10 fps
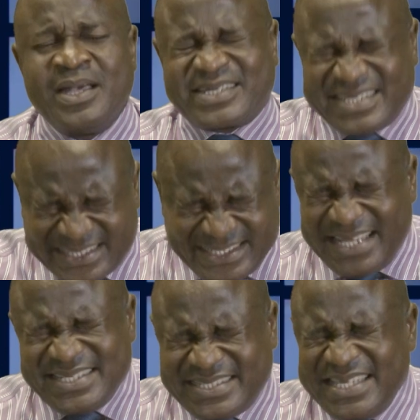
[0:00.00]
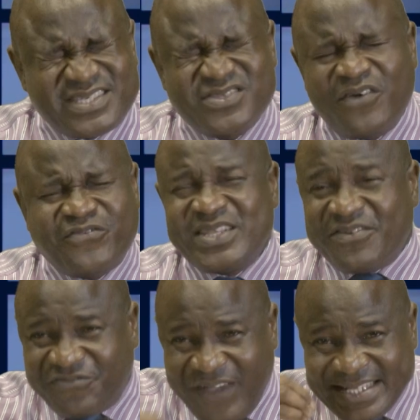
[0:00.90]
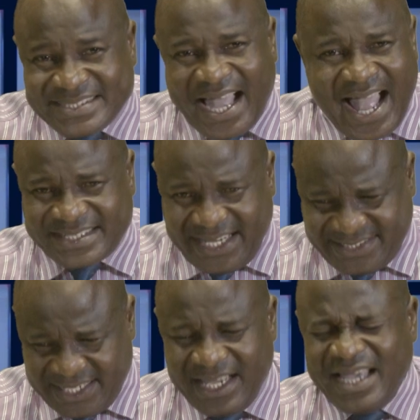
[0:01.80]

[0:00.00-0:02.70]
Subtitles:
Greatness is not for the faint-hearted.